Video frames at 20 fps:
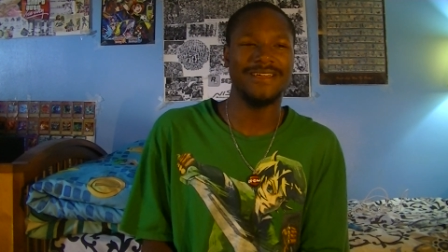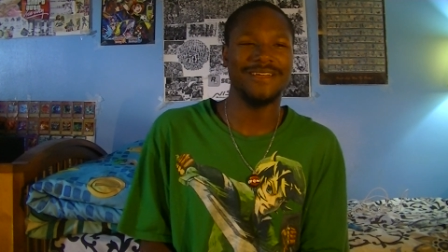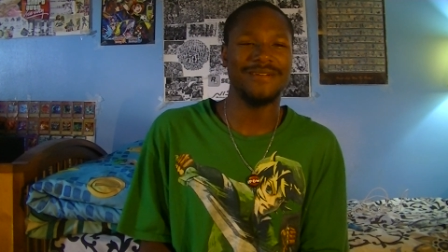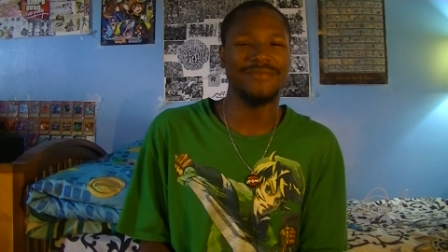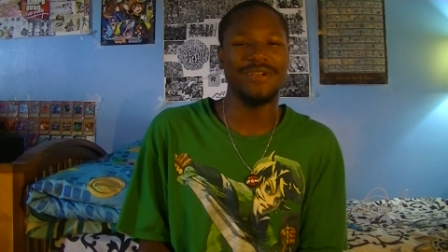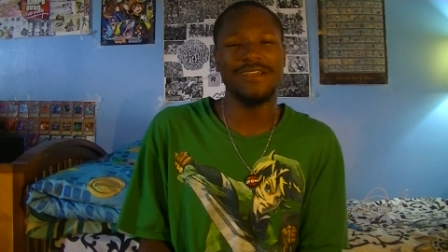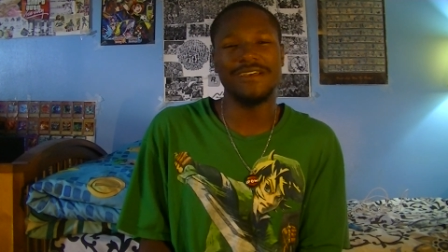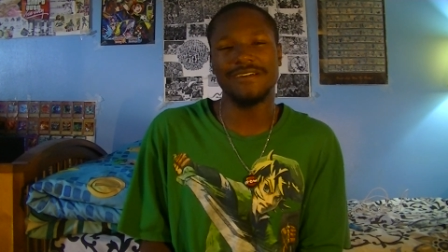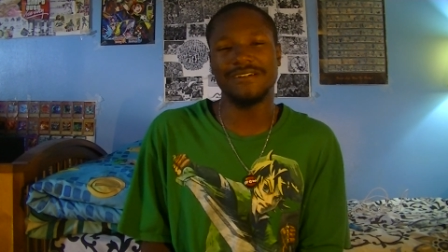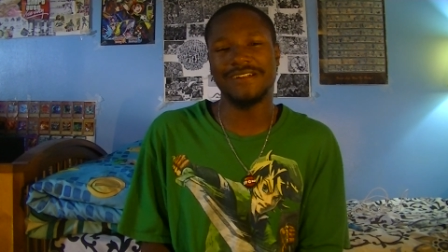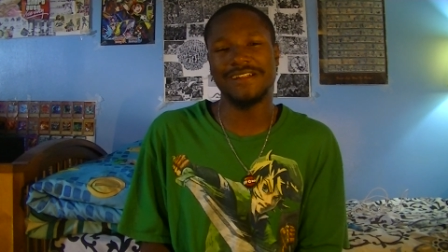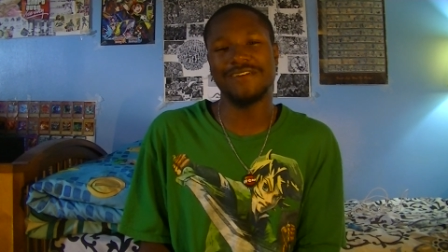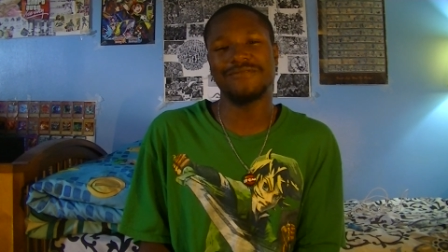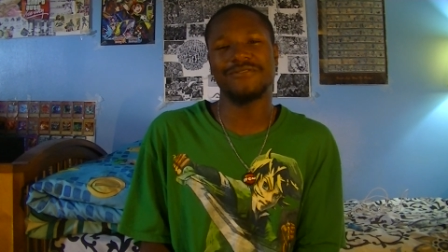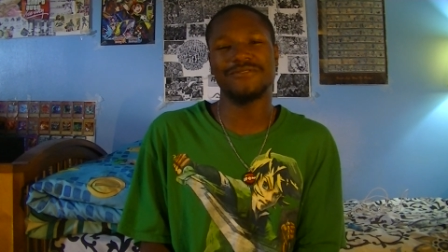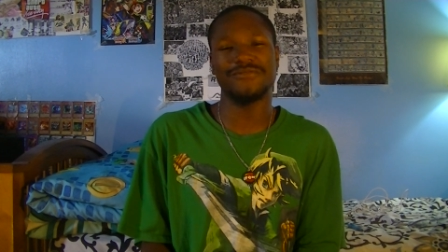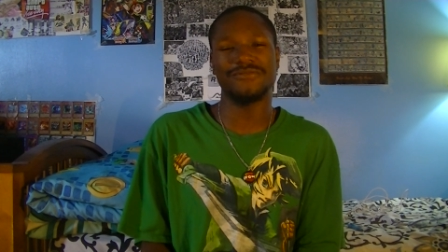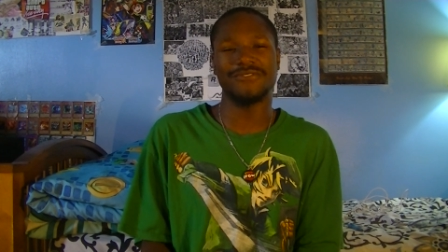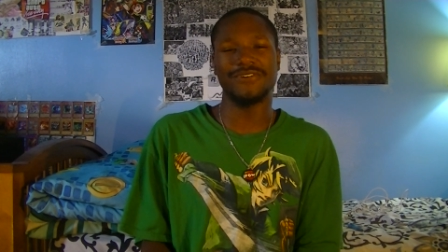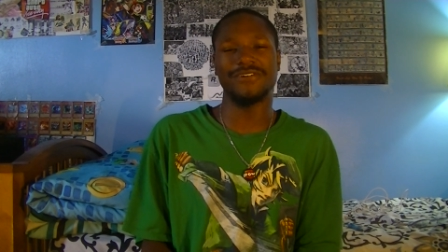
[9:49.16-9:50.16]
make a clan
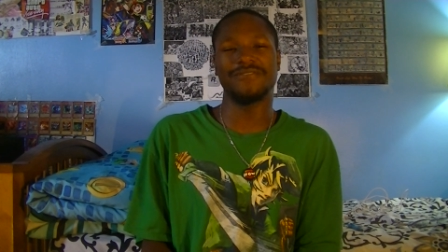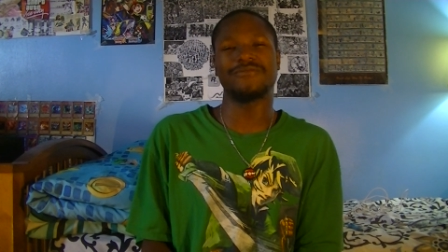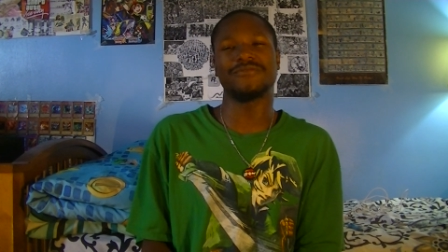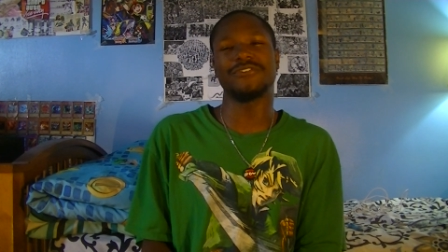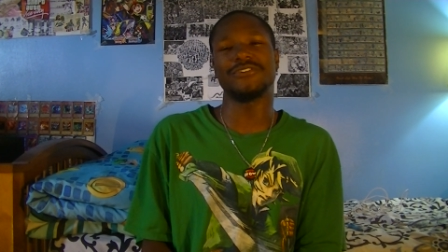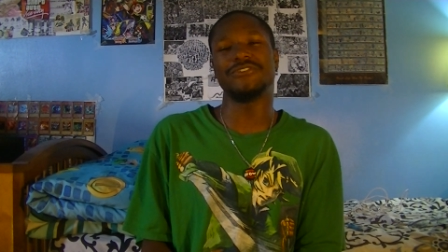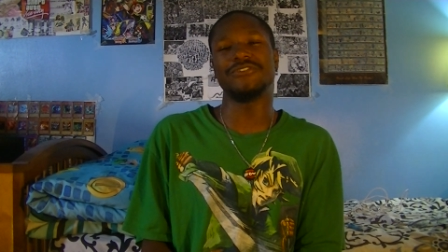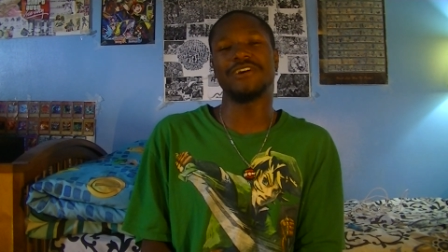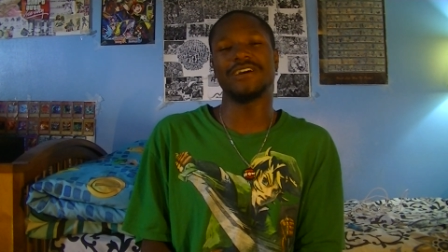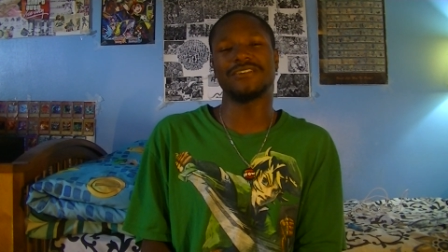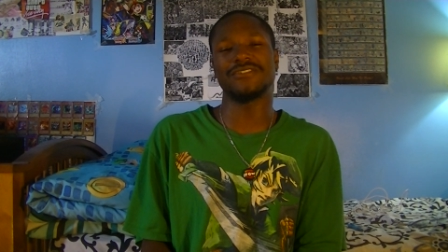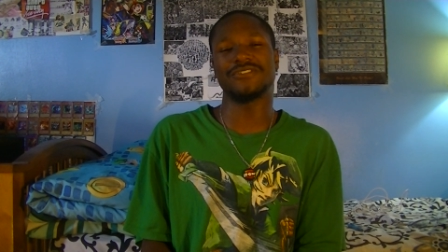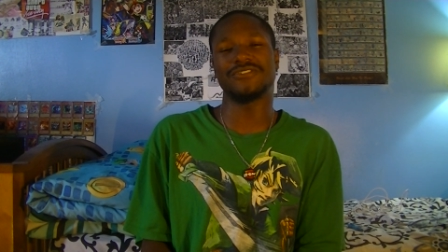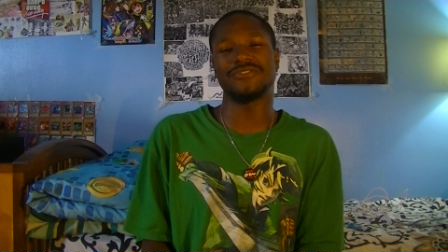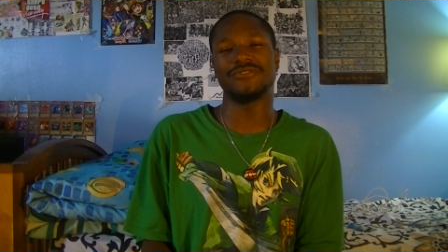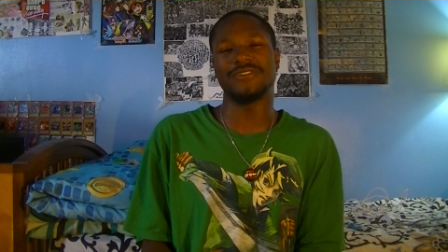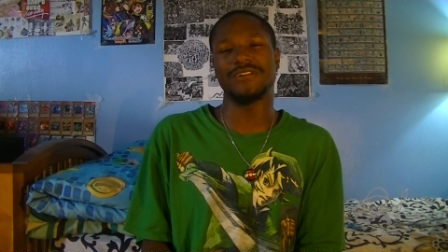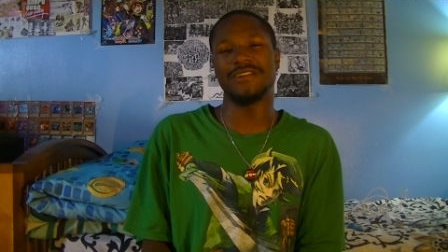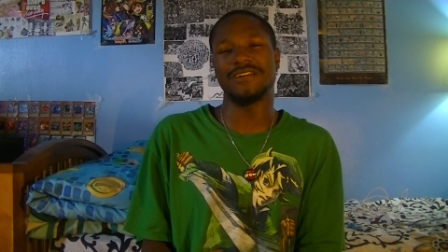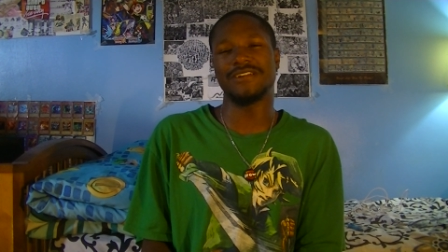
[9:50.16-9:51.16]
for fun for you guys to
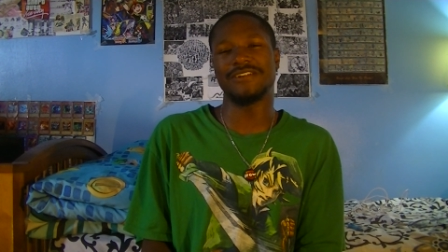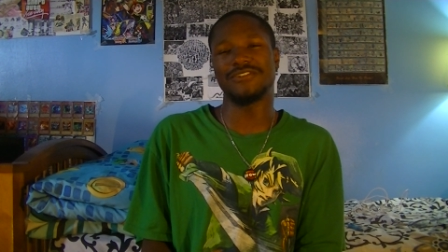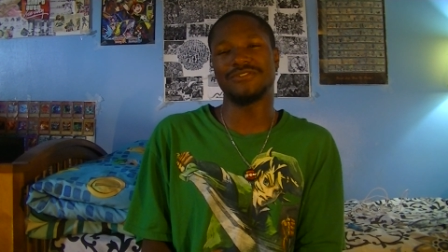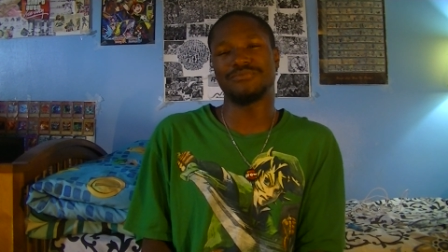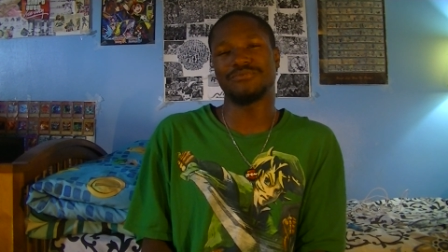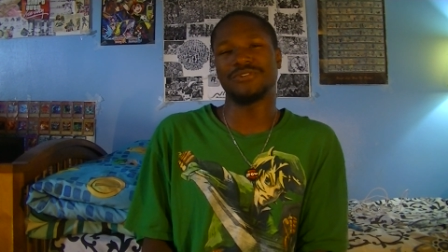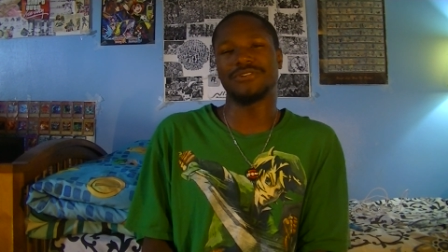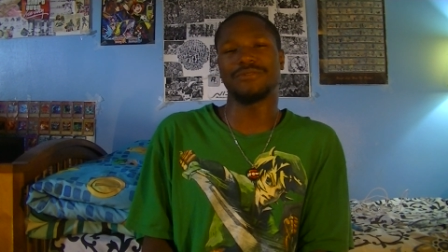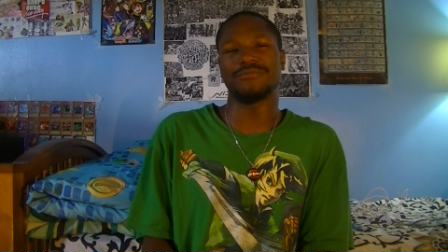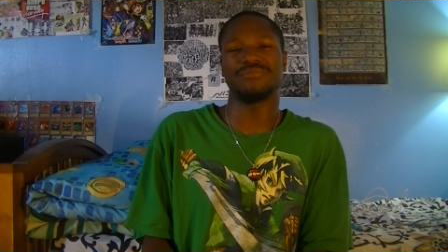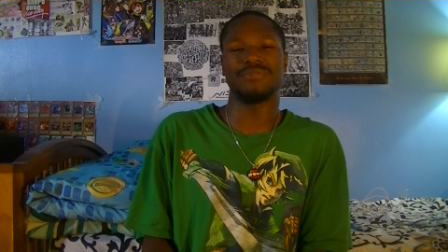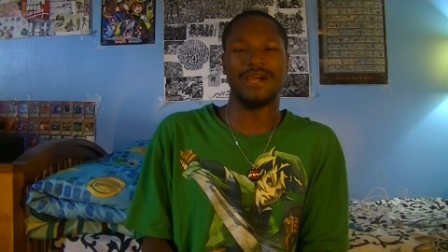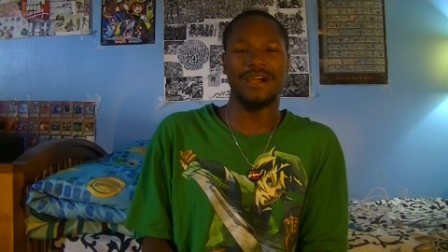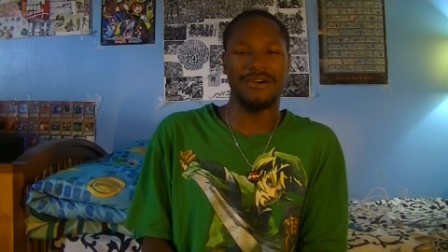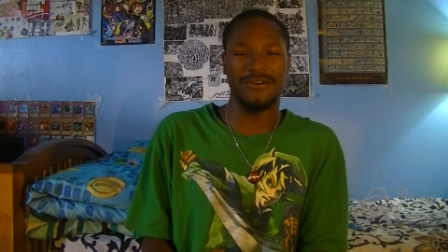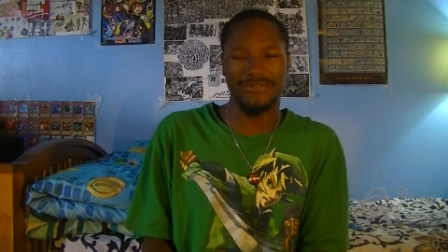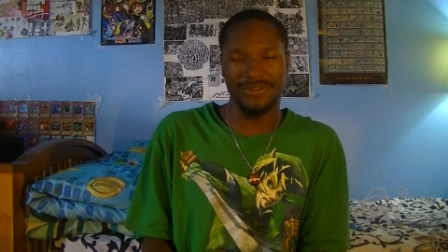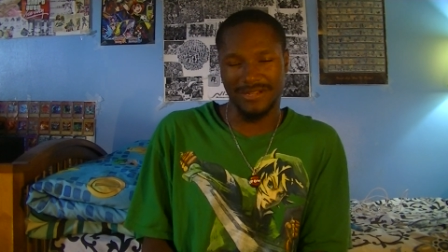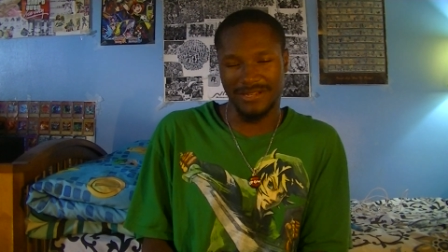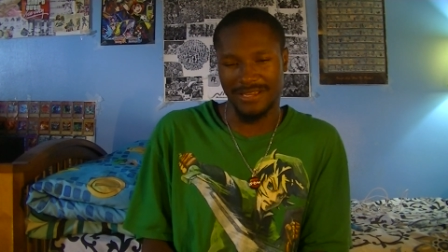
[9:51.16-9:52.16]
join in. Just put the
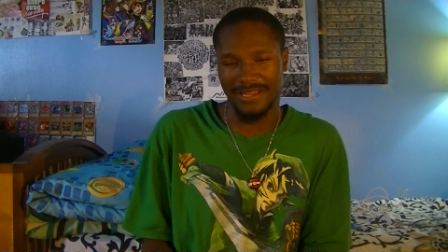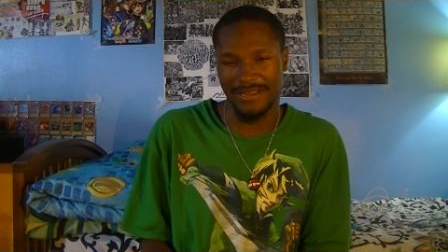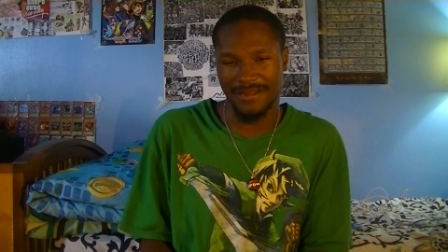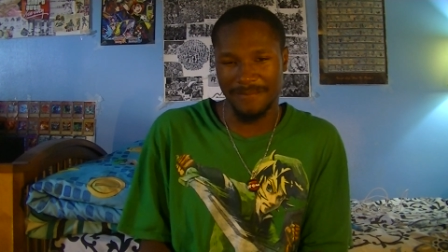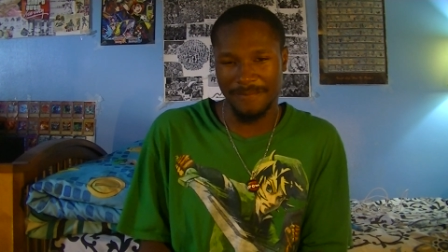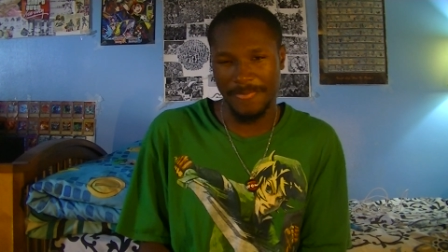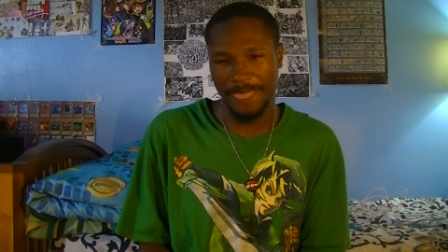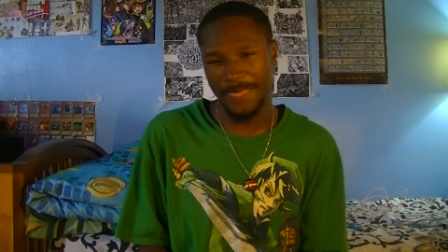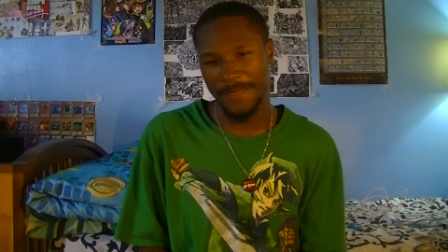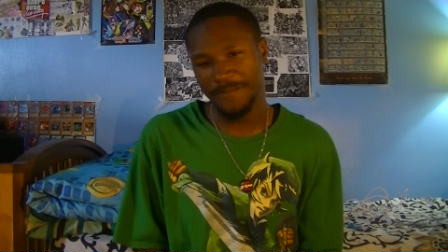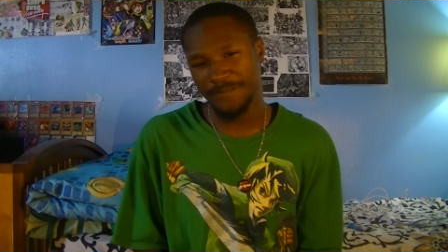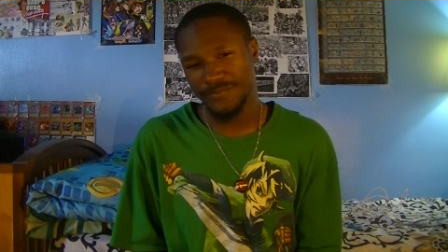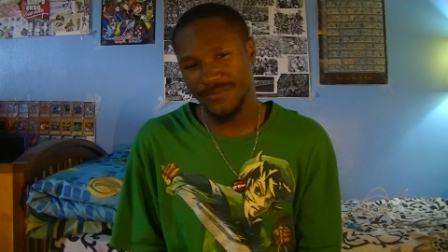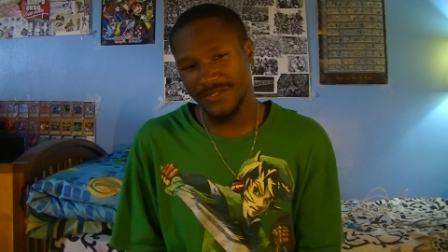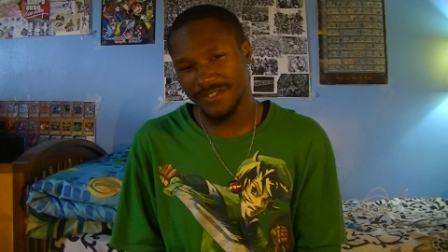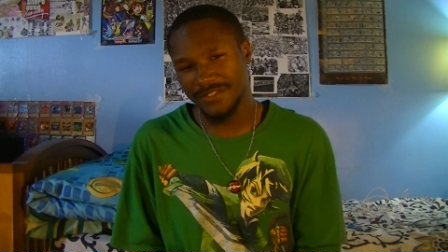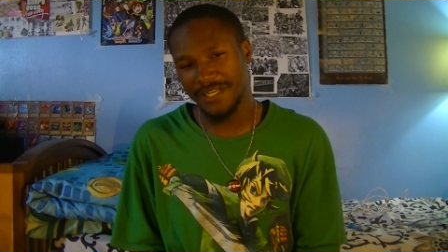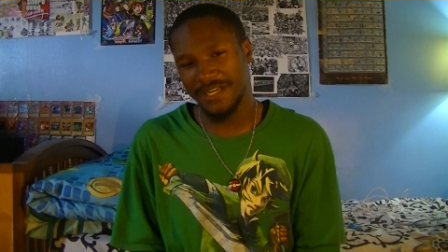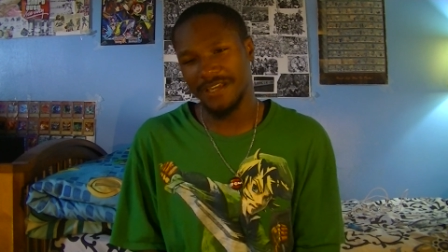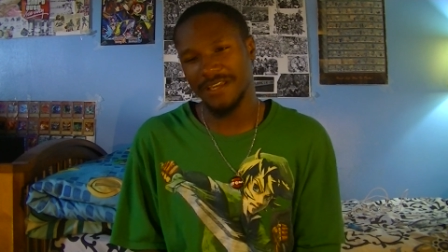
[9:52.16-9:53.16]
Pow clan
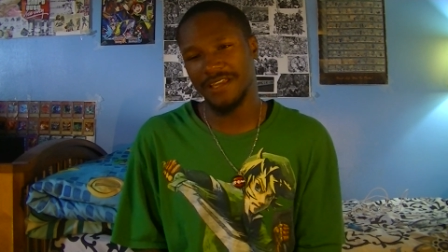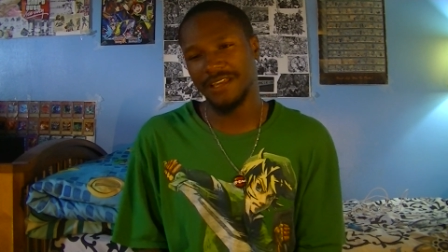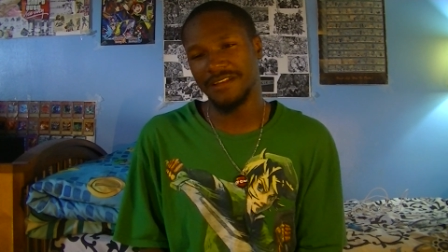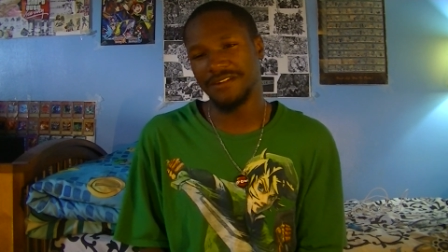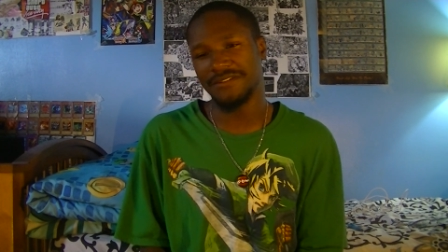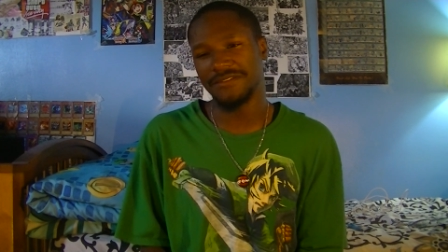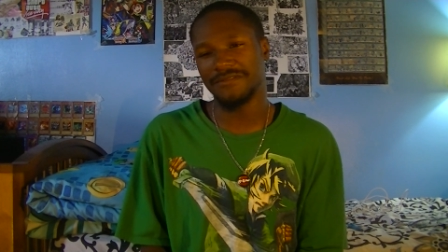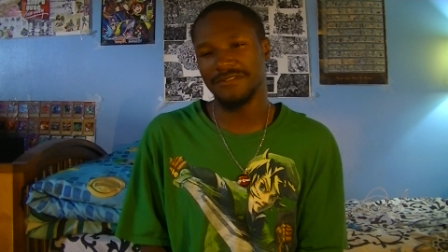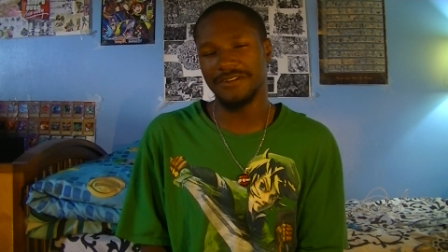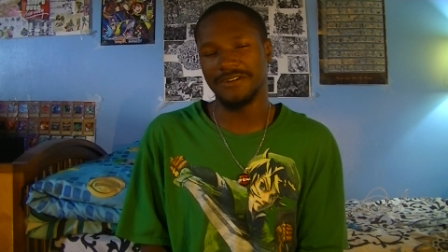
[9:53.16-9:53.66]
tag in.